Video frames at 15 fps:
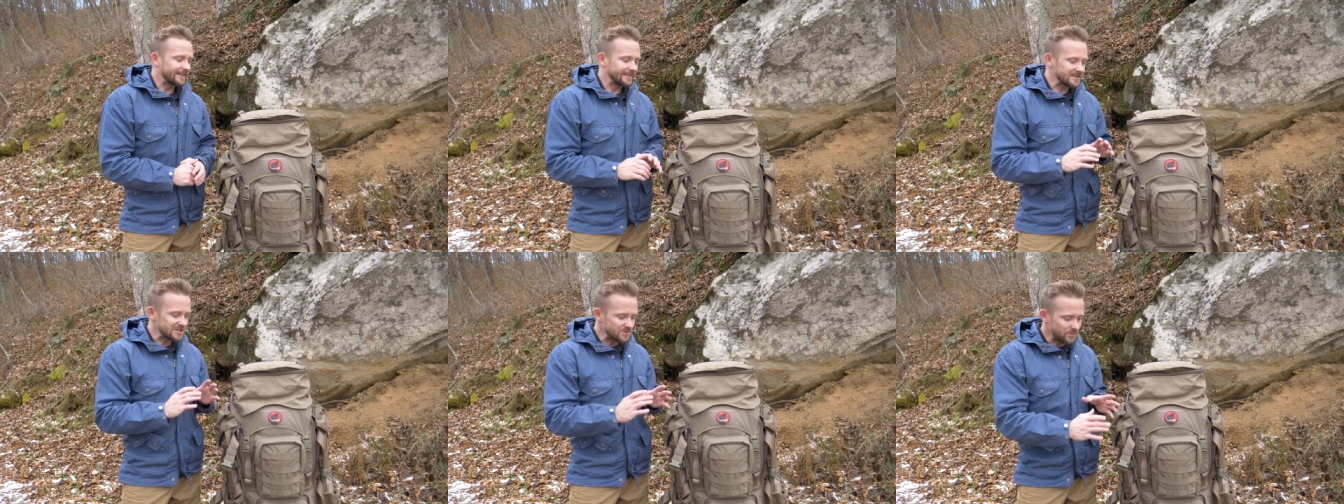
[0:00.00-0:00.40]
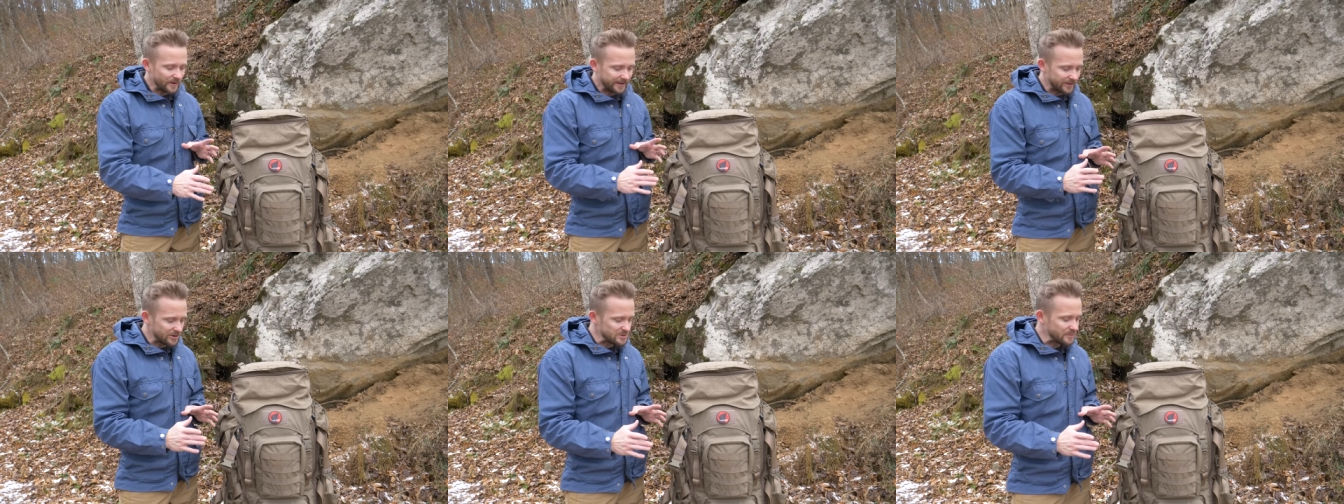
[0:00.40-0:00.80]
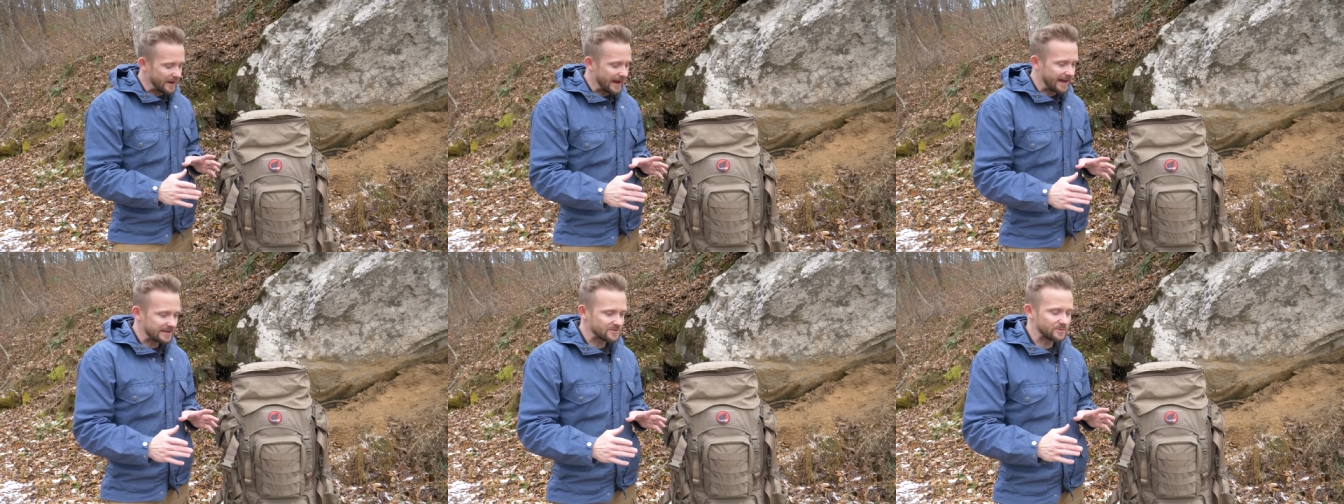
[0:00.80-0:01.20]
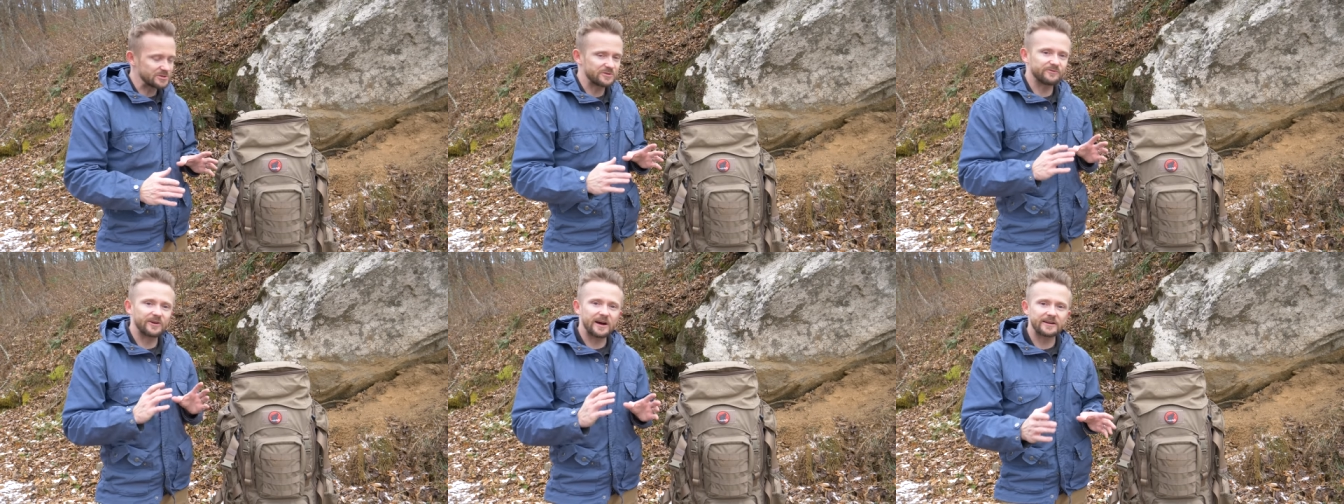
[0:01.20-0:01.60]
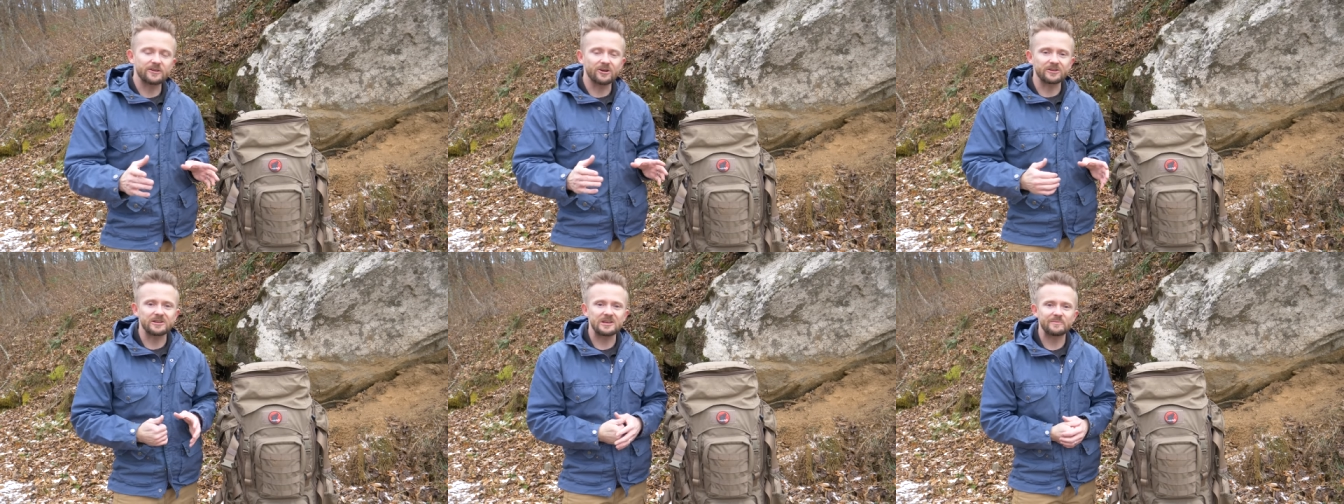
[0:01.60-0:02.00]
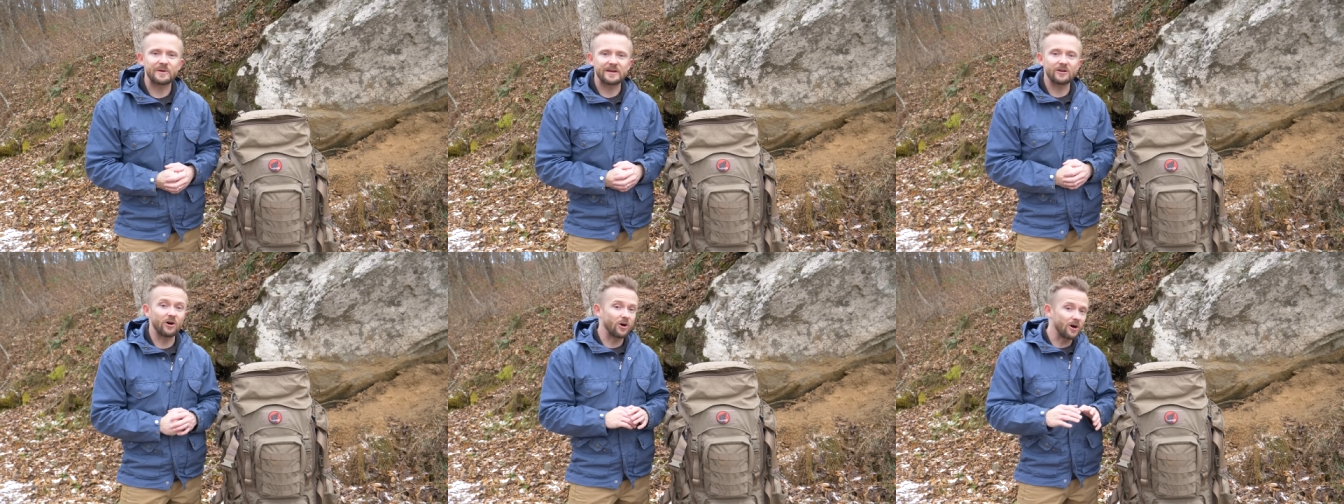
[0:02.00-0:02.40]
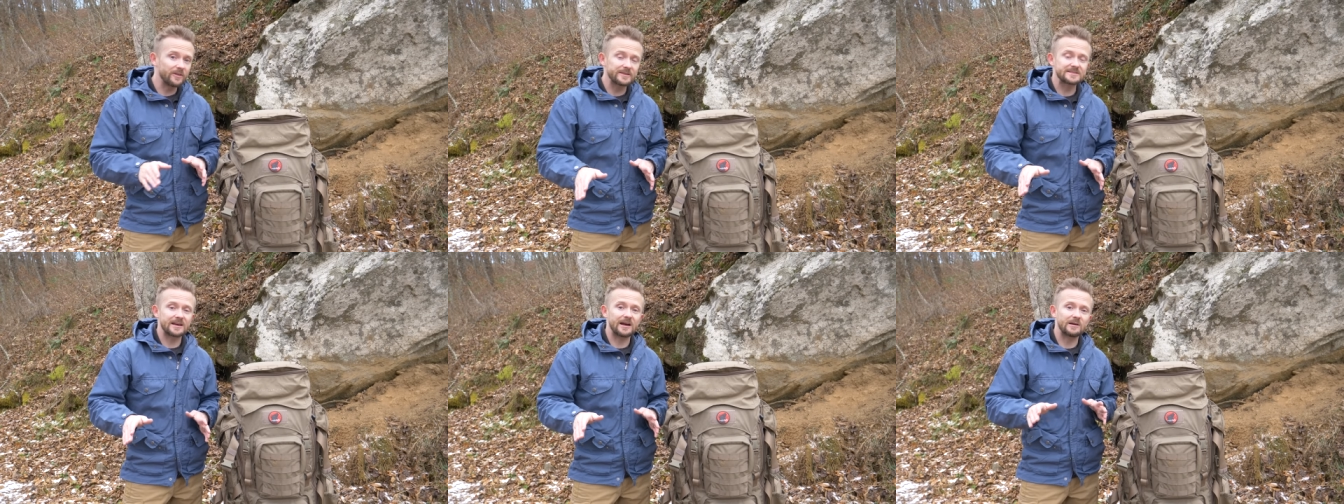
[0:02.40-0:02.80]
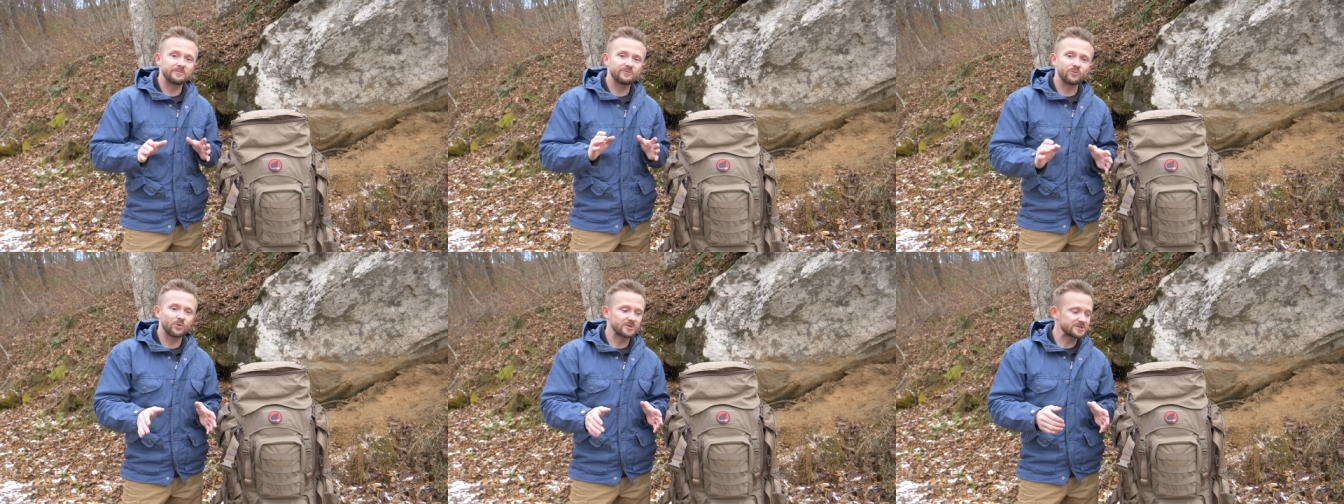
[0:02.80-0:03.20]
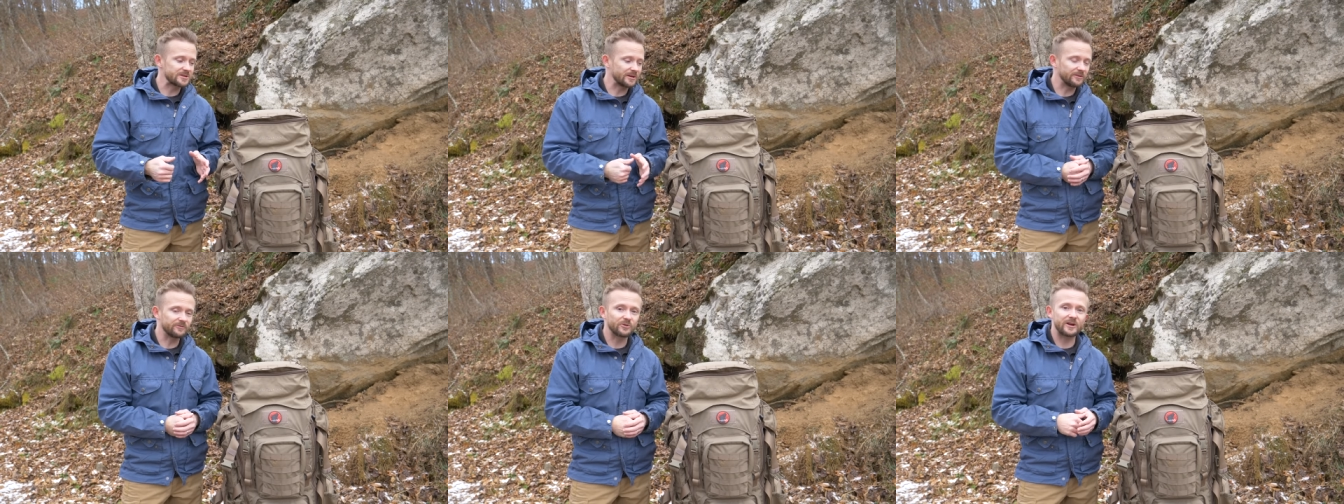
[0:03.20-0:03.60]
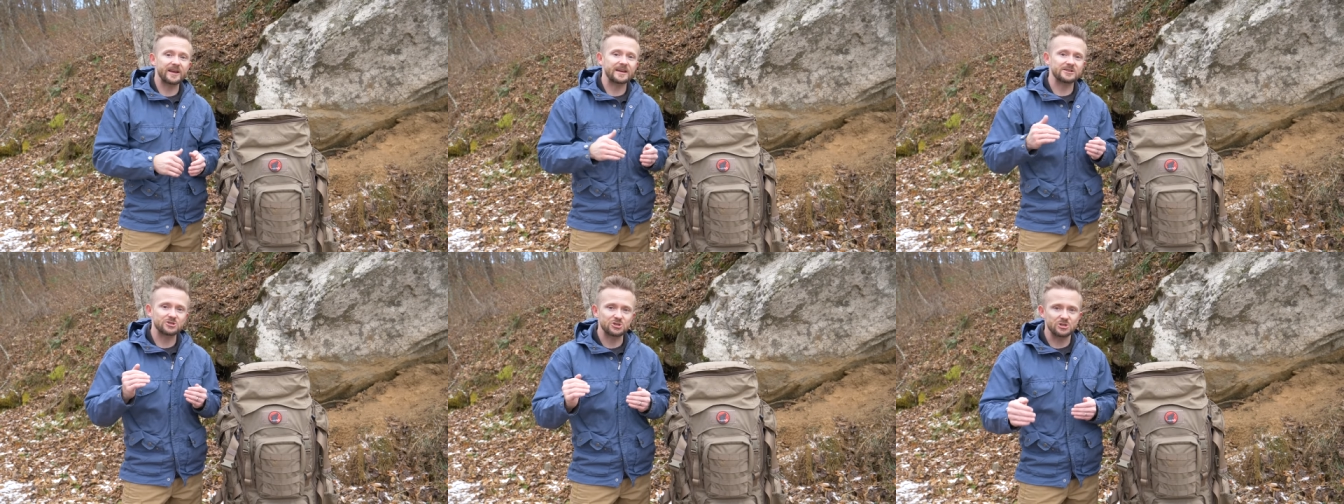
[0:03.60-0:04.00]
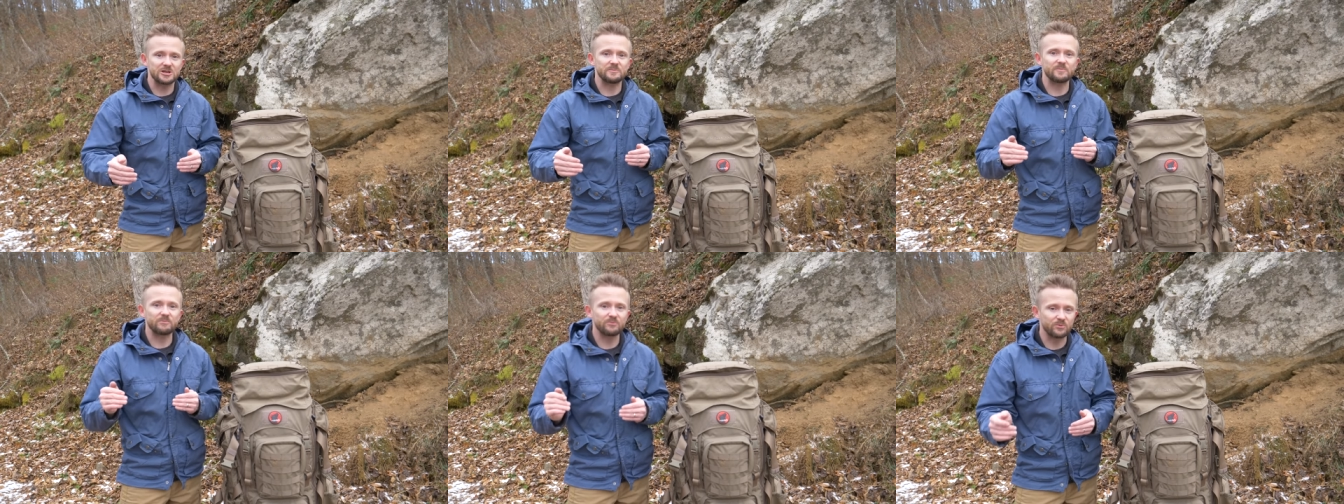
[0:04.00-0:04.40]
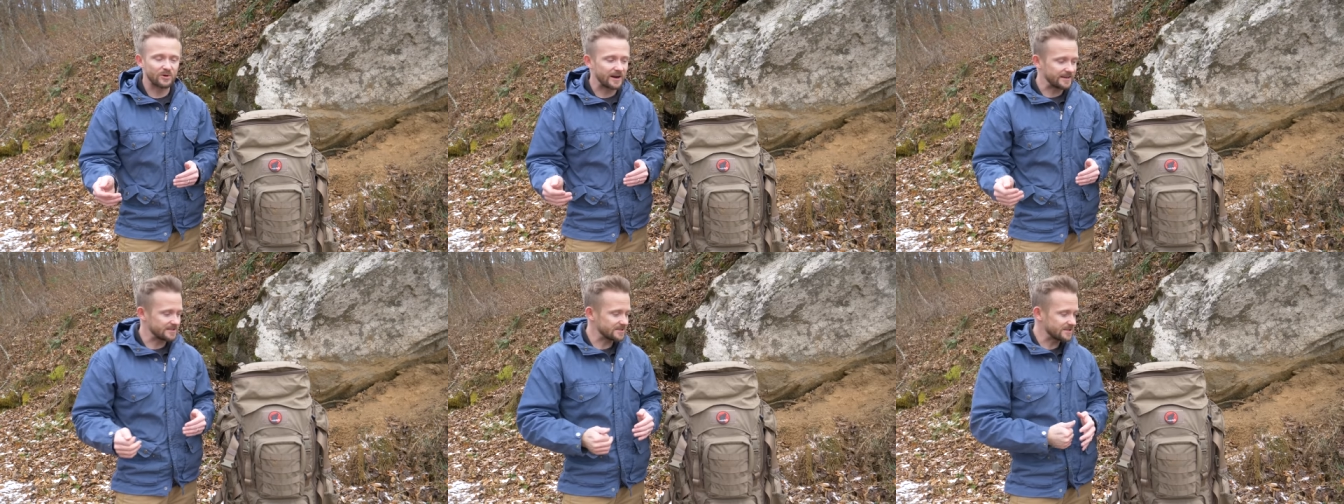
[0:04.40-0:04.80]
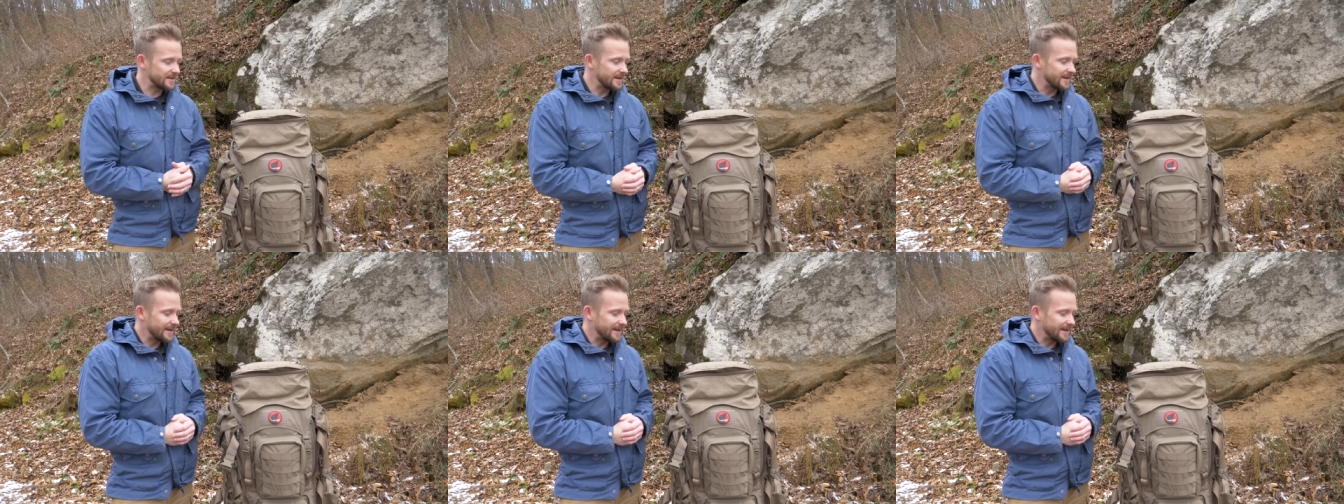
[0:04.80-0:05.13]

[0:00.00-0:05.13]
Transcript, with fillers: This is one of those packs which you find on eBay all the time for sale for a cheap price.